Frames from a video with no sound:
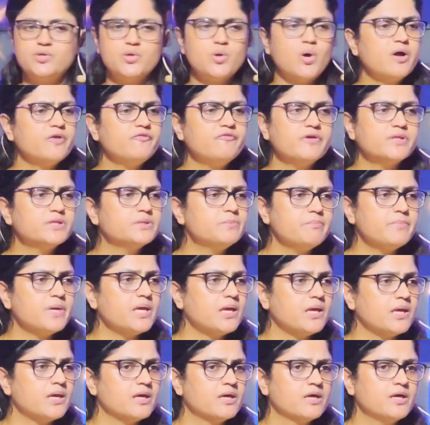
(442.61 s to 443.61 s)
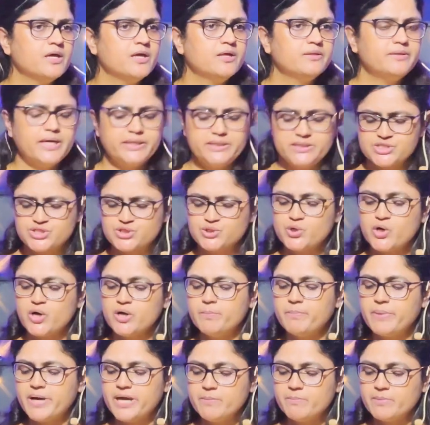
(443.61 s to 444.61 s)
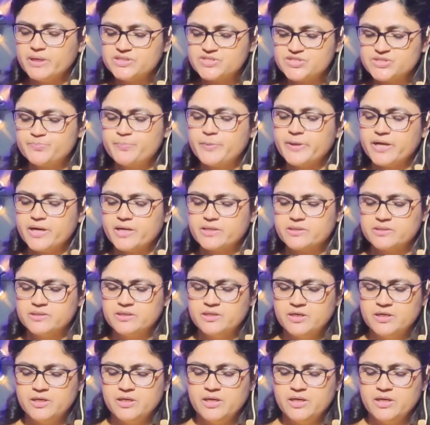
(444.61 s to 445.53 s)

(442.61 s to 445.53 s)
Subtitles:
not with me. That is not by my spirit.